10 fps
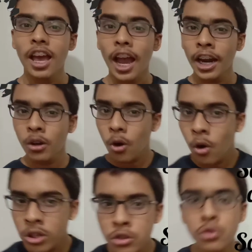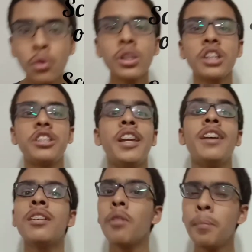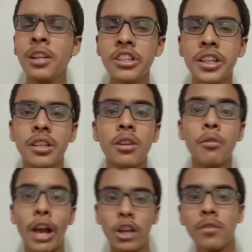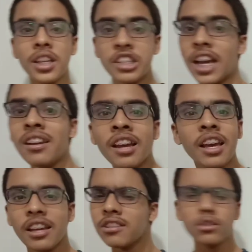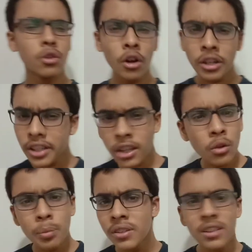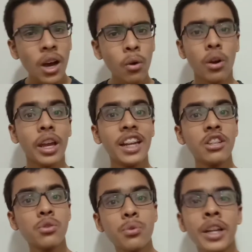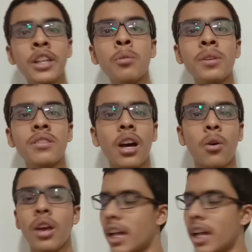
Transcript: And also the shares have appreciated. The value of the share is not 10 rupees now, it is 20 rupees now.